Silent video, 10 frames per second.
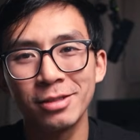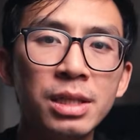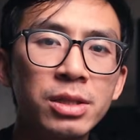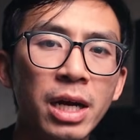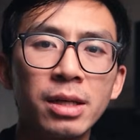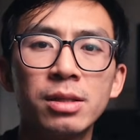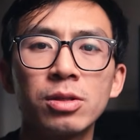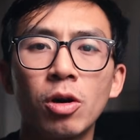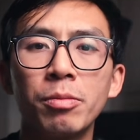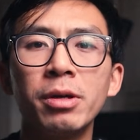These check-ins
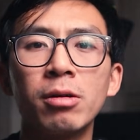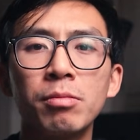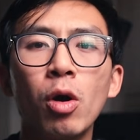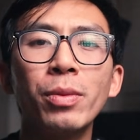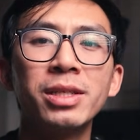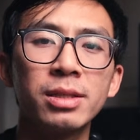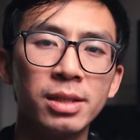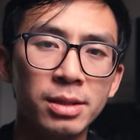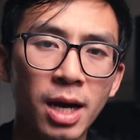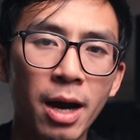are mere moments
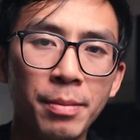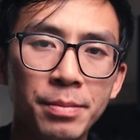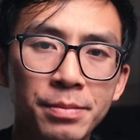in time.